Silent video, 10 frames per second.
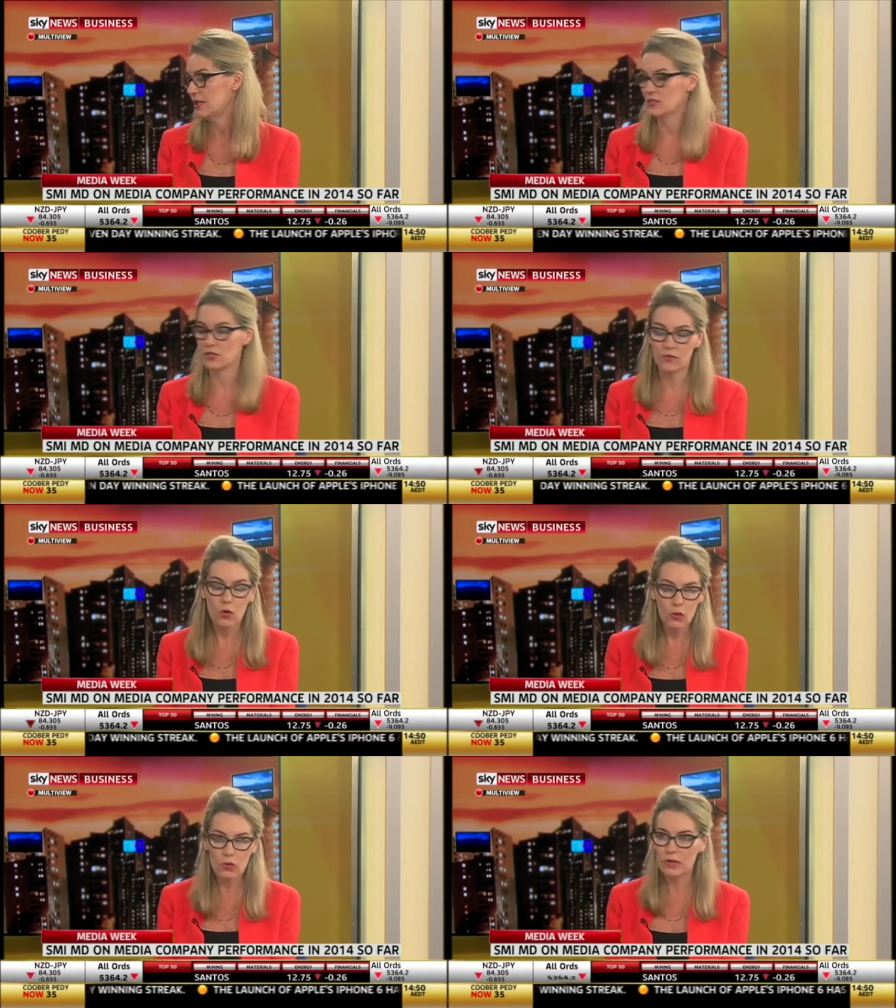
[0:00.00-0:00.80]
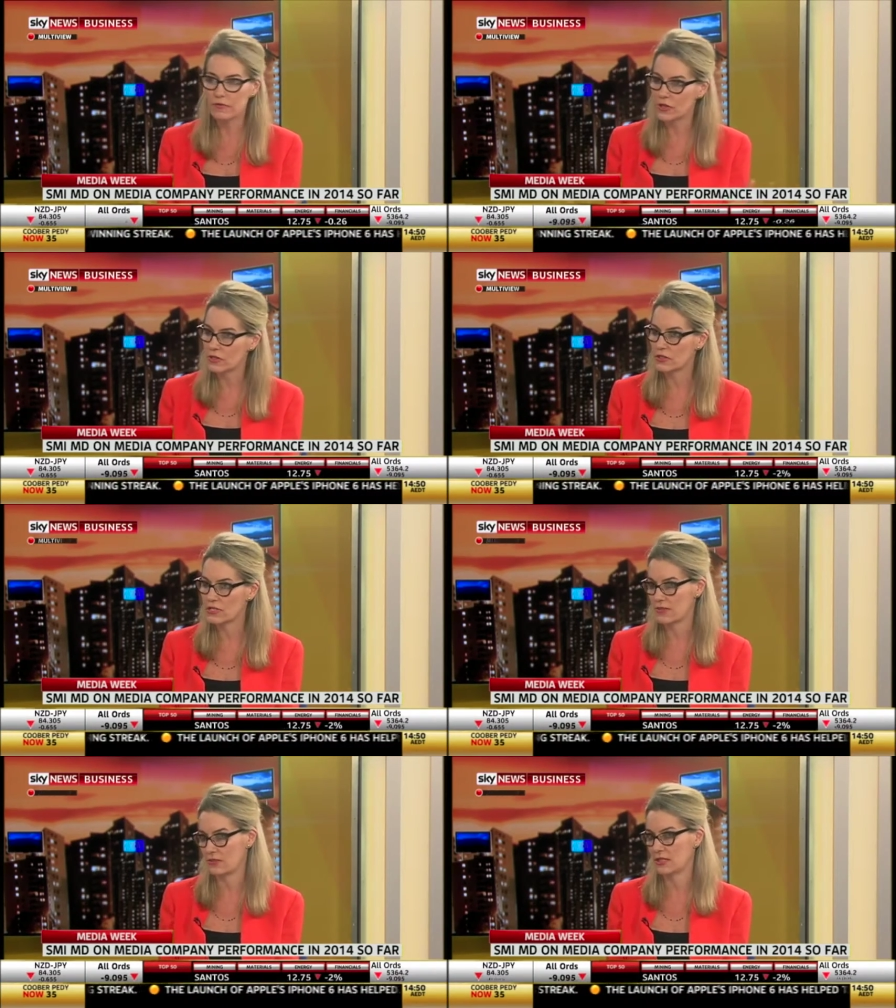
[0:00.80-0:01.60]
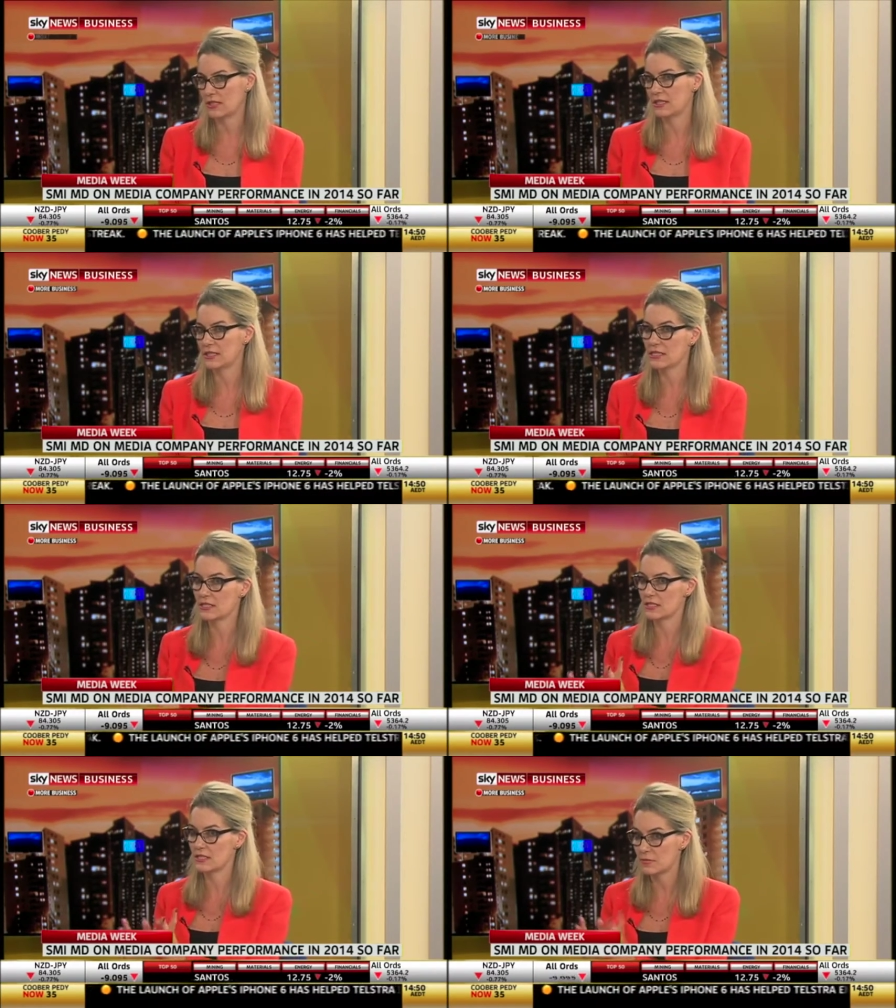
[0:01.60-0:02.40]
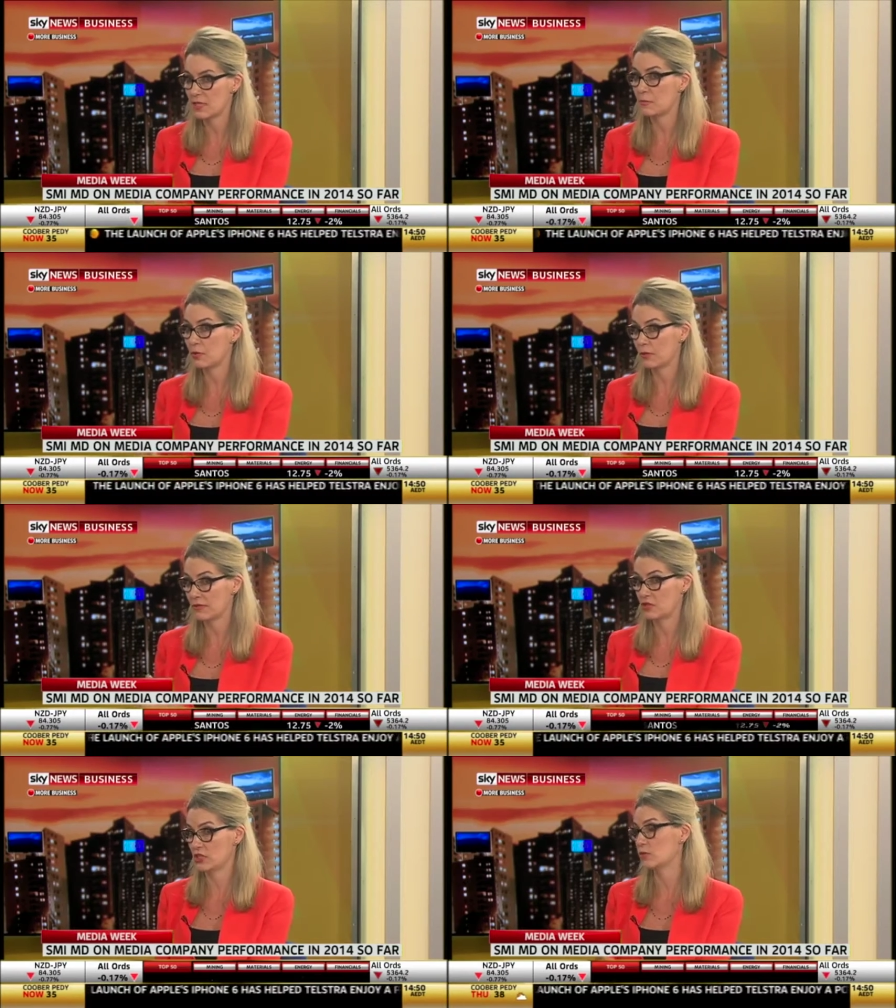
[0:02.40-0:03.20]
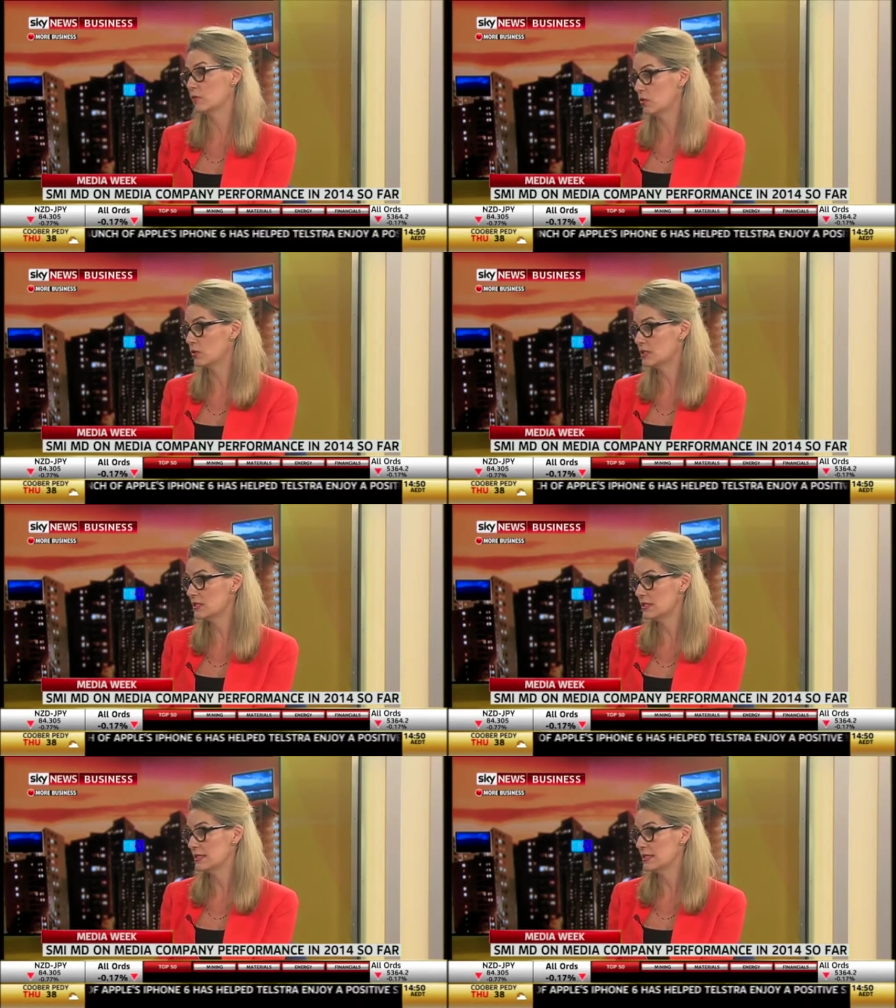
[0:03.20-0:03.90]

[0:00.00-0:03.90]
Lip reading: So for all of those 7 years, the September we've just reported,